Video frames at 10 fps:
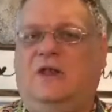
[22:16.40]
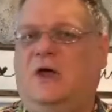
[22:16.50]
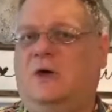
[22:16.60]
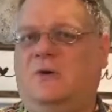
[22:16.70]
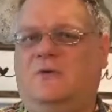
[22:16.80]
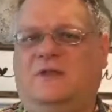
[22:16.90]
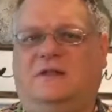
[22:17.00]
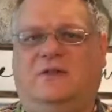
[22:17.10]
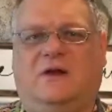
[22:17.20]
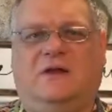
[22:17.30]
And know
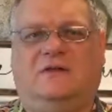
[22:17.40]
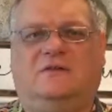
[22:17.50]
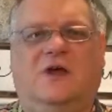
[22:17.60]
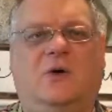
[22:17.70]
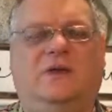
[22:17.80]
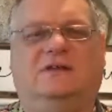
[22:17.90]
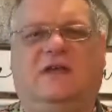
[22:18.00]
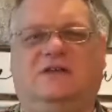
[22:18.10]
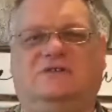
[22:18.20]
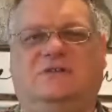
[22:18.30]
that there is no
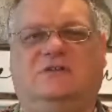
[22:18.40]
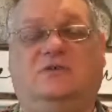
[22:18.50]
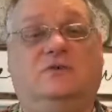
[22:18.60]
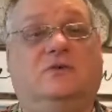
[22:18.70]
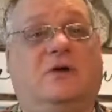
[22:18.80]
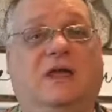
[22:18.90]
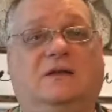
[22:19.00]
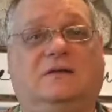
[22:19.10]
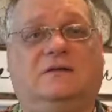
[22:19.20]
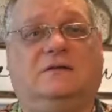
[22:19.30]
intention too
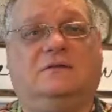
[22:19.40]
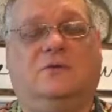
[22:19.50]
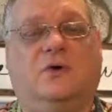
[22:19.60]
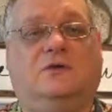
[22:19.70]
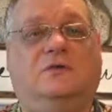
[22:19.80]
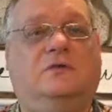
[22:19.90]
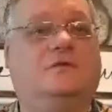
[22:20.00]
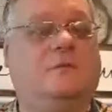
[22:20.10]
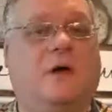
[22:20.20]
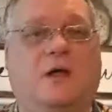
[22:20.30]
great or too
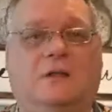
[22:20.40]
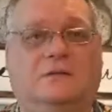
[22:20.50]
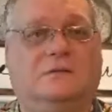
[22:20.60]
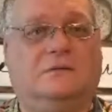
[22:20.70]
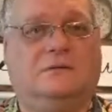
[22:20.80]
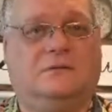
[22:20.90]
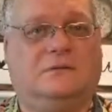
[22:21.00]
small.